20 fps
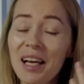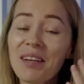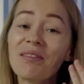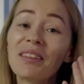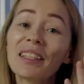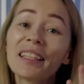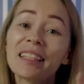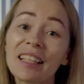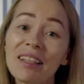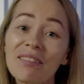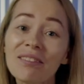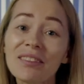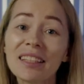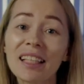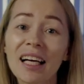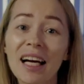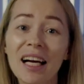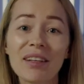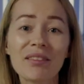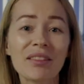But
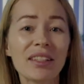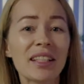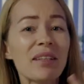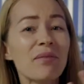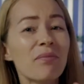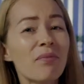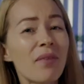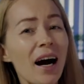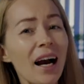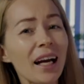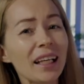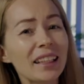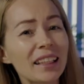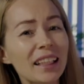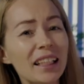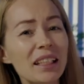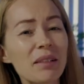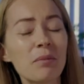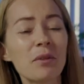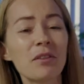sometimes the mind
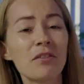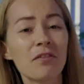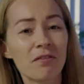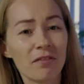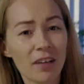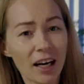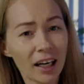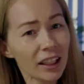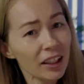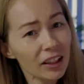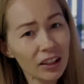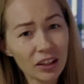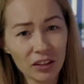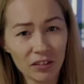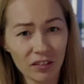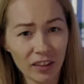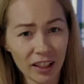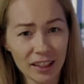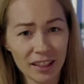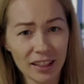can be very
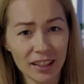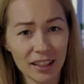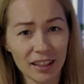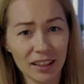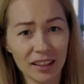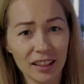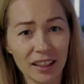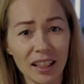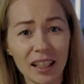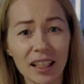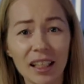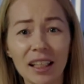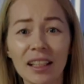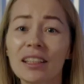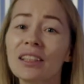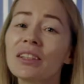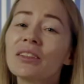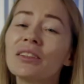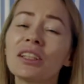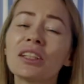convincing,
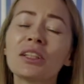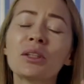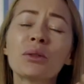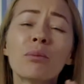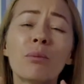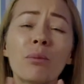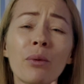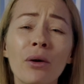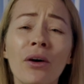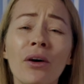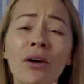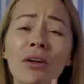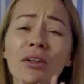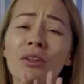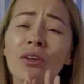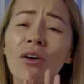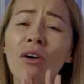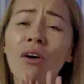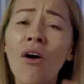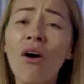so just
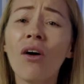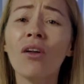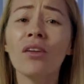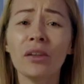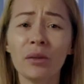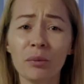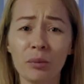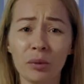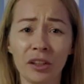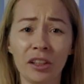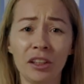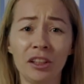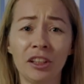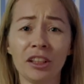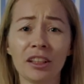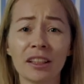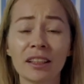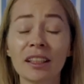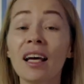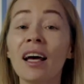burn all the
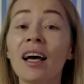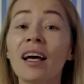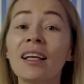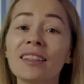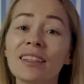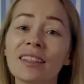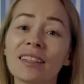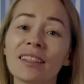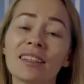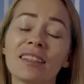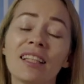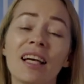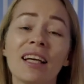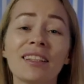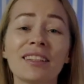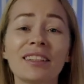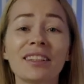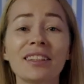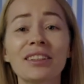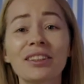bridges and
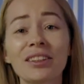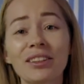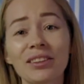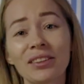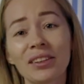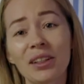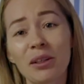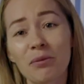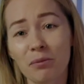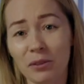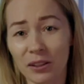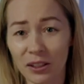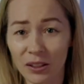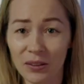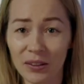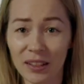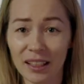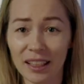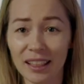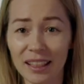surrender to the
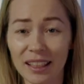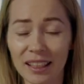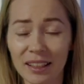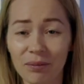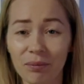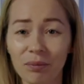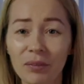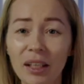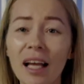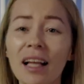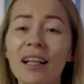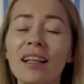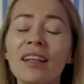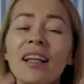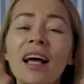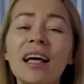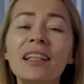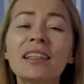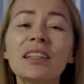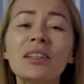process.
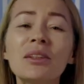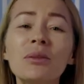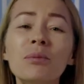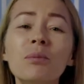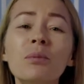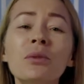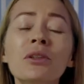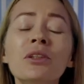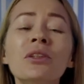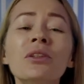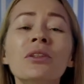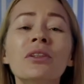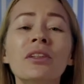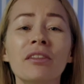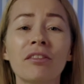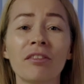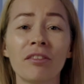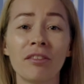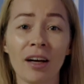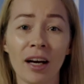Let it
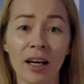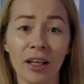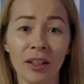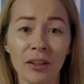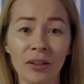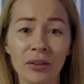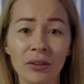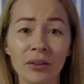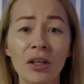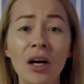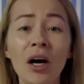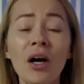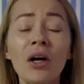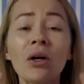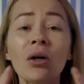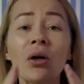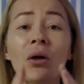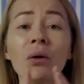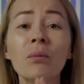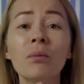purify you.
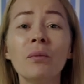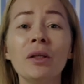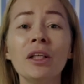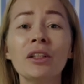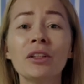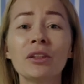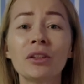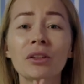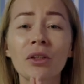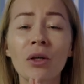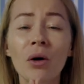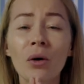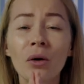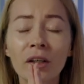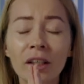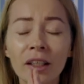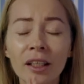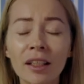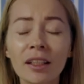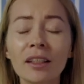Commit to go
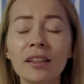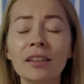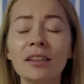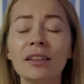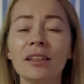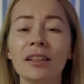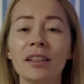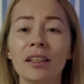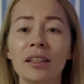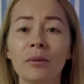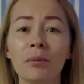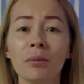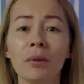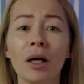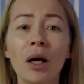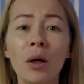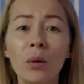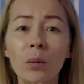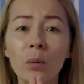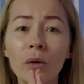really deep
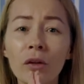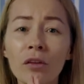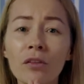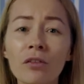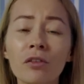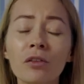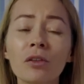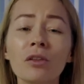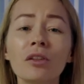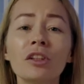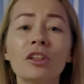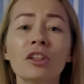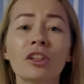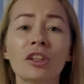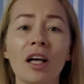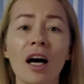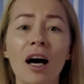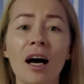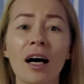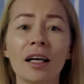with full
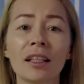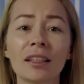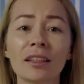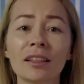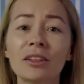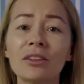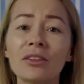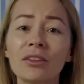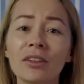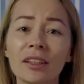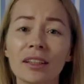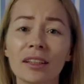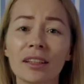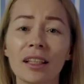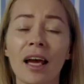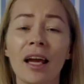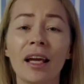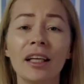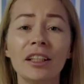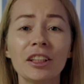trust to this
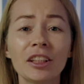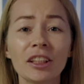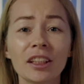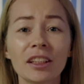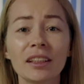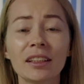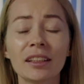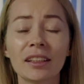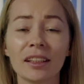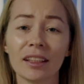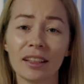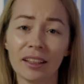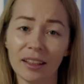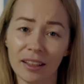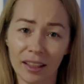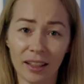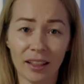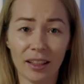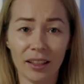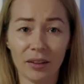ancient
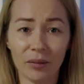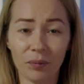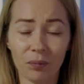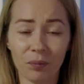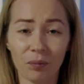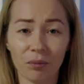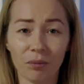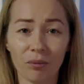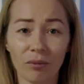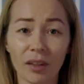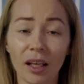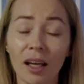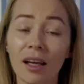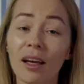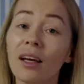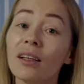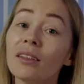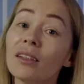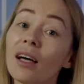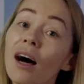technique.
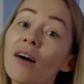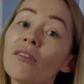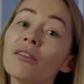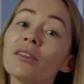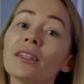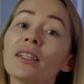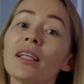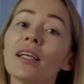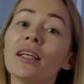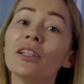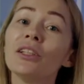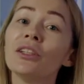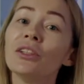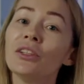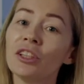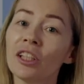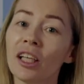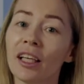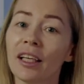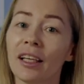And after you
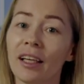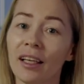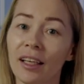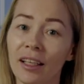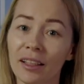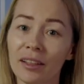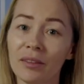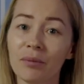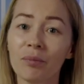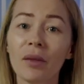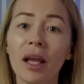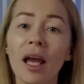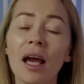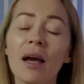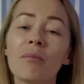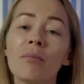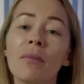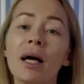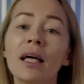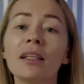check in,
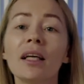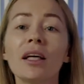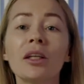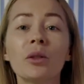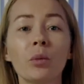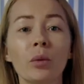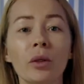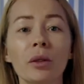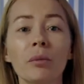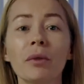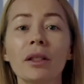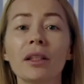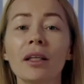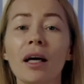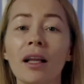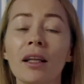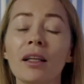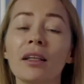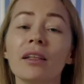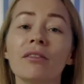men and women
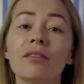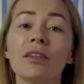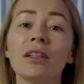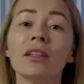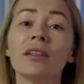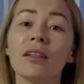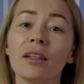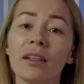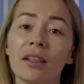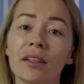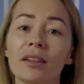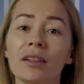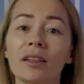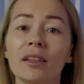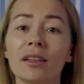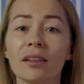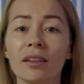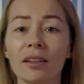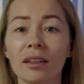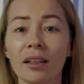are living,
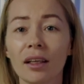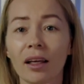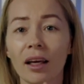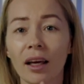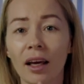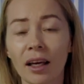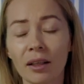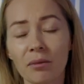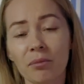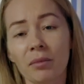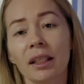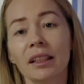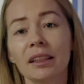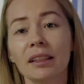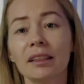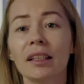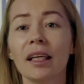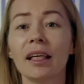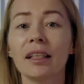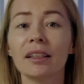eating, and
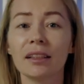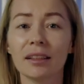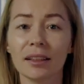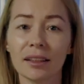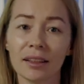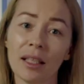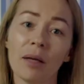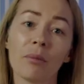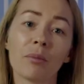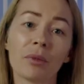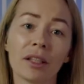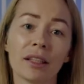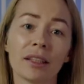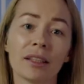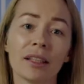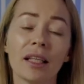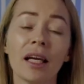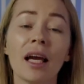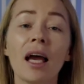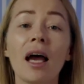meditating
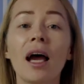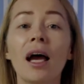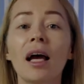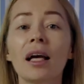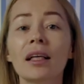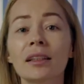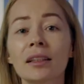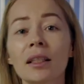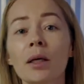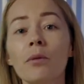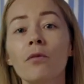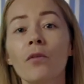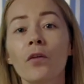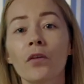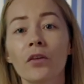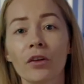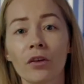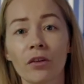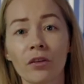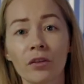separately, except
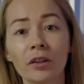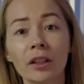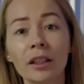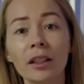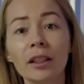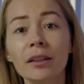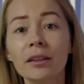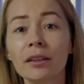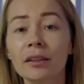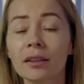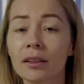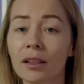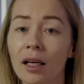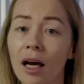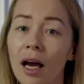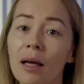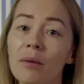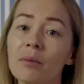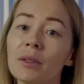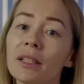for the 3
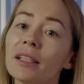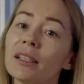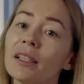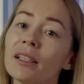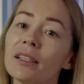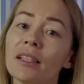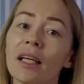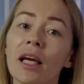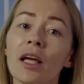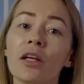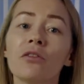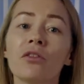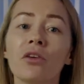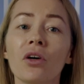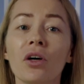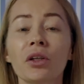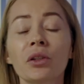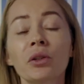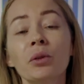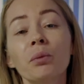times in a day
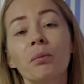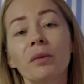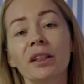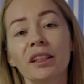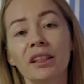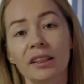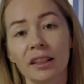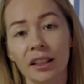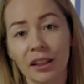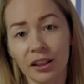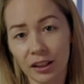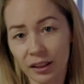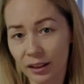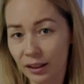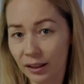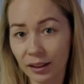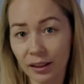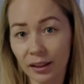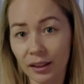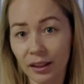for a group meditation
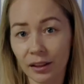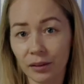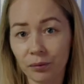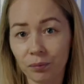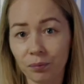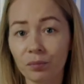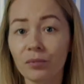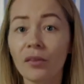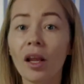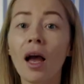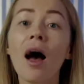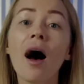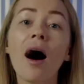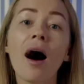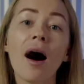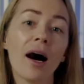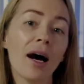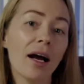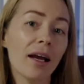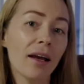sitting.
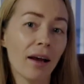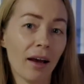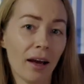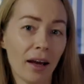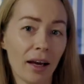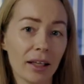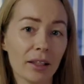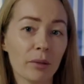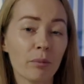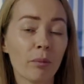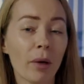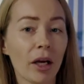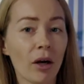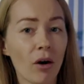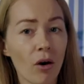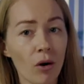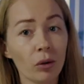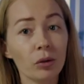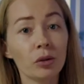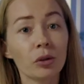I had my
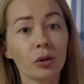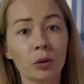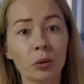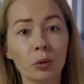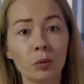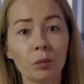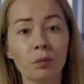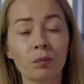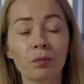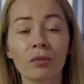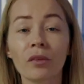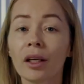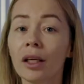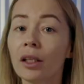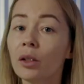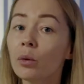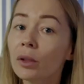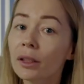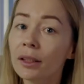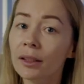own room.
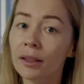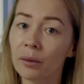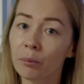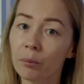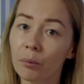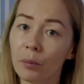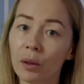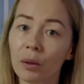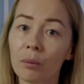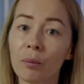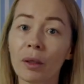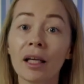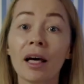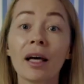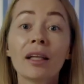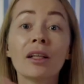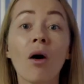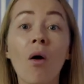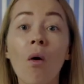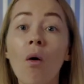It was simple but
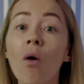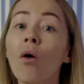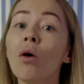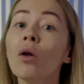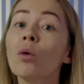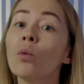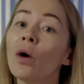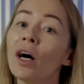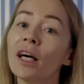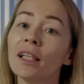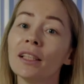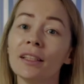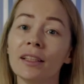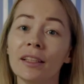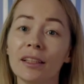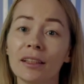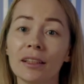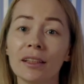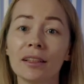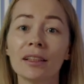had all one
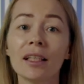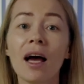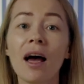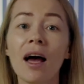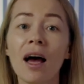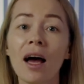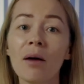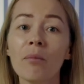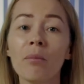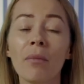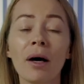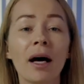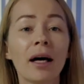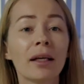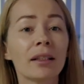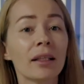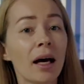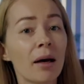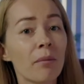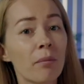needed: a
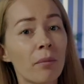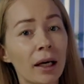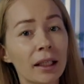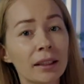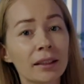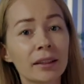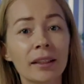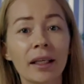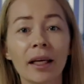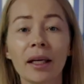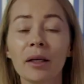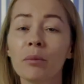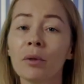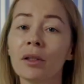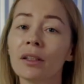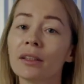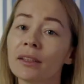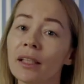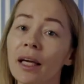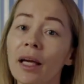bed
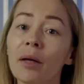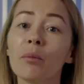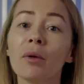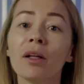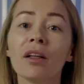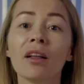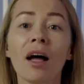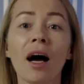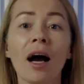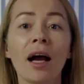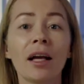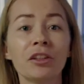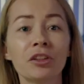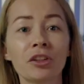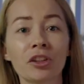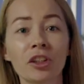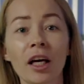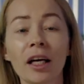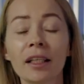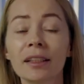table, table light,
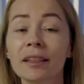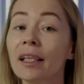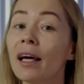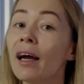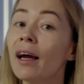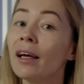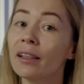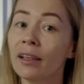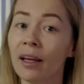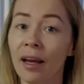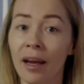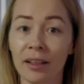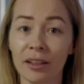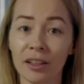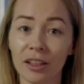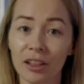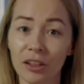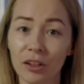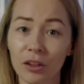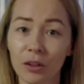dresser, and
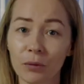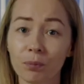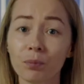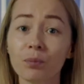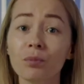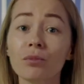hangers.